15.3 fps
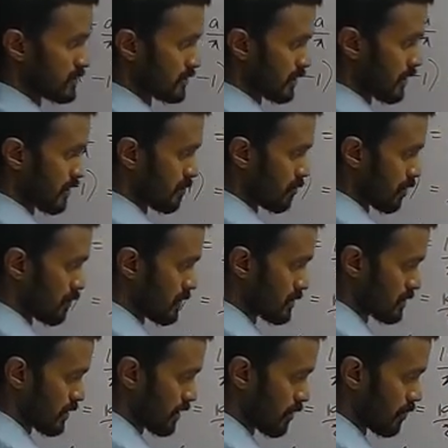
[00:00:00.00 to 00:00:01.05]
I'm considering
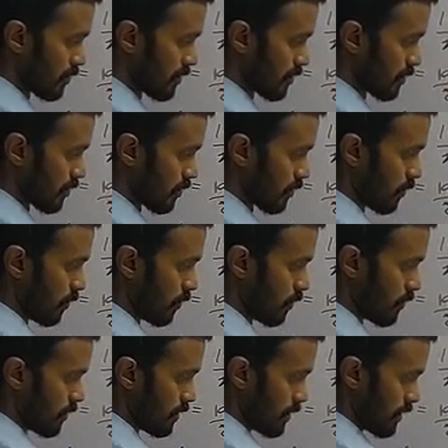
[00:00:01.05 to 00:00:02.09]
moments around
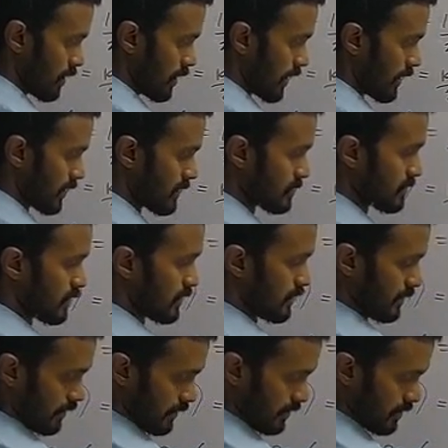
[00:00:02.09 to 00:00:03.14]
O, and it
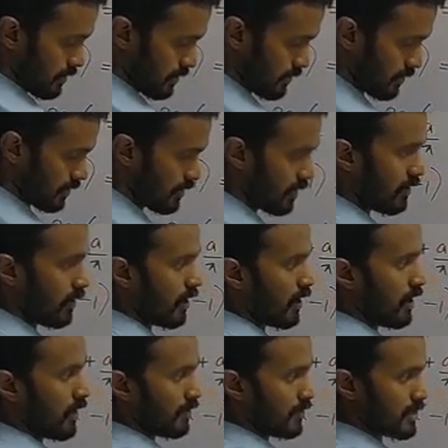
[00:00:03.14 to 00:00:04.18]
is clear.
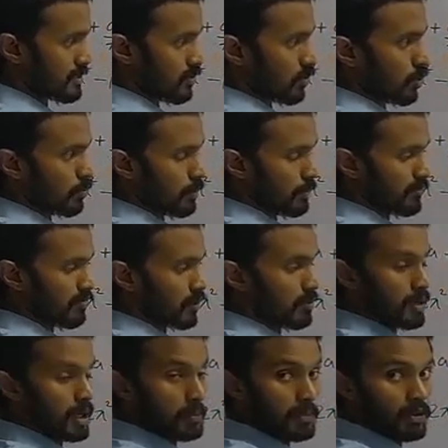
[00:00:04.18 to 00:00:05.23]
There's no
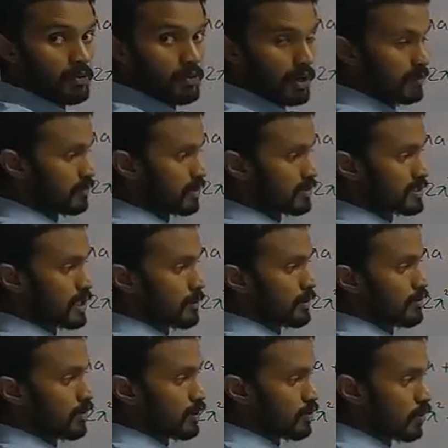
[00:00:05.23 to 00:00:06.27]
moment from W1
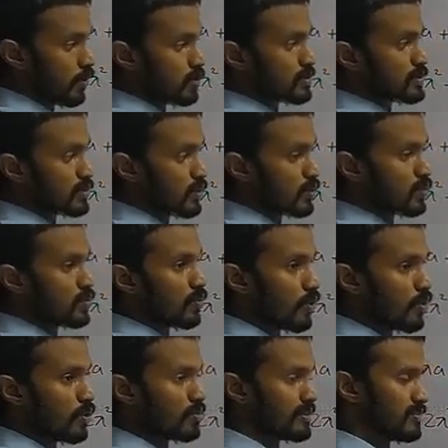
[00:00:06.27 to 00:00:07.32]
because W1 goes
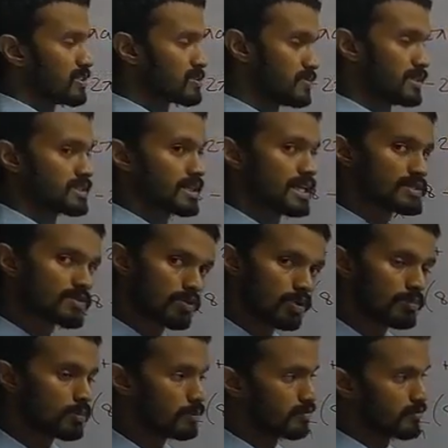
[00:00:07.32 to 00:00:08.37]
through O, which means
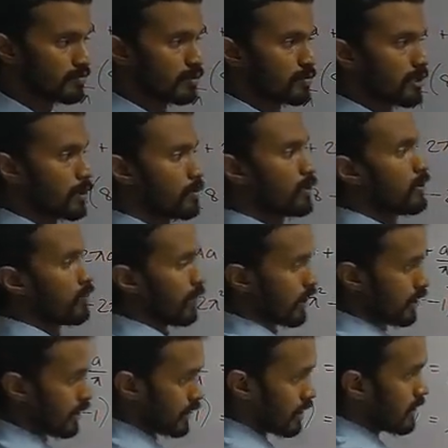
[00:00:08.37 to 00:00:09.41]
there's no moment from
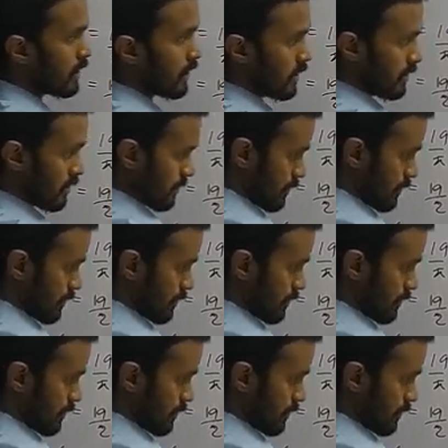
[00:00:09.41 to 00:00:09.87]
W1.